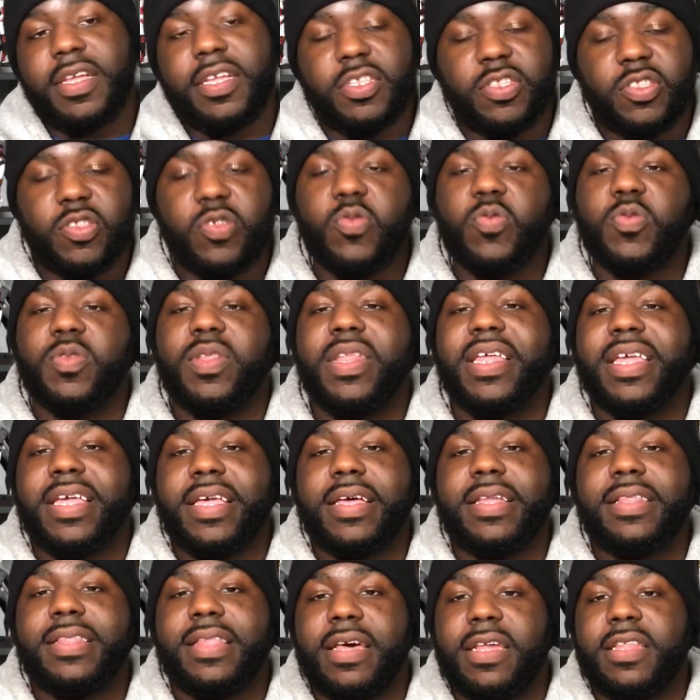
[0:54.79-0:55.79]
I do
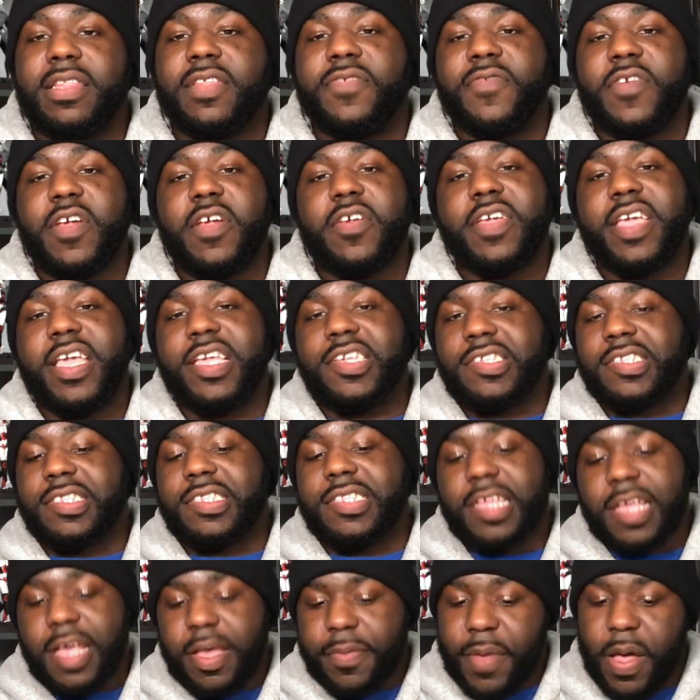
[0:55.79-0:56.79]
like a lot of the
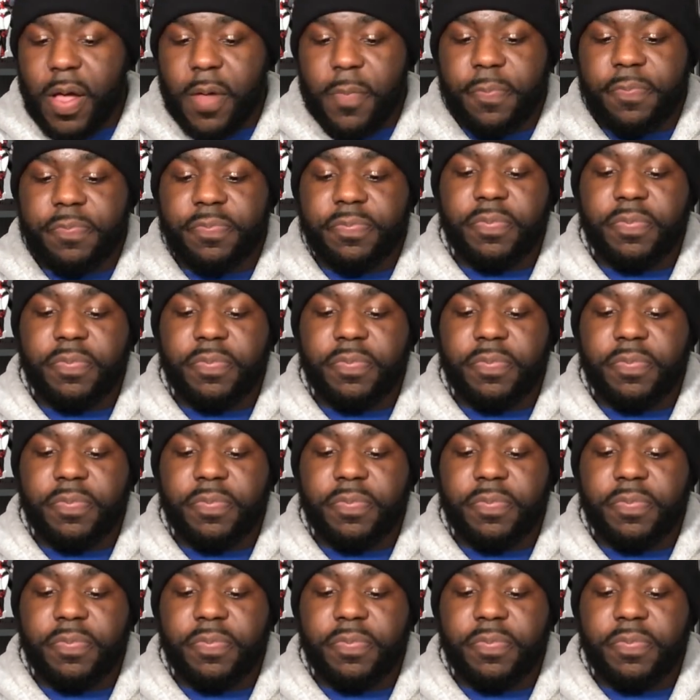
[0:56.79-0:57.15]
variations that come out,